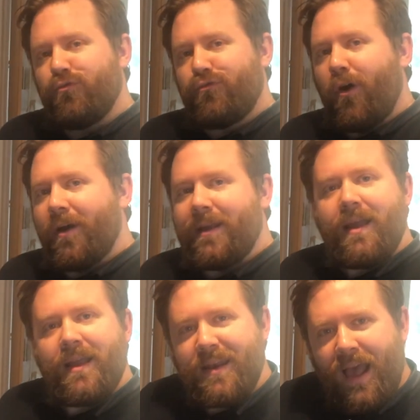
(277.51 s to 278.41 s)
Right,
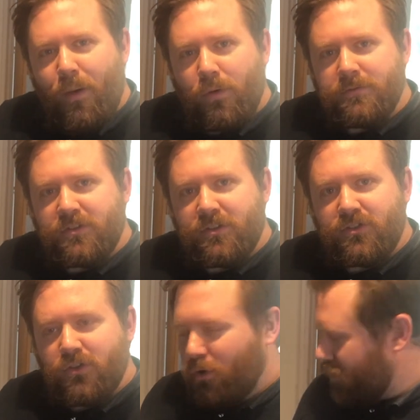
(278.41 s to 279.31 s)
now on to the
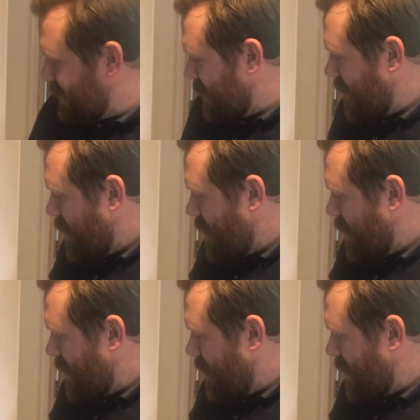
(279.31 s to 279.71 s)
sauce.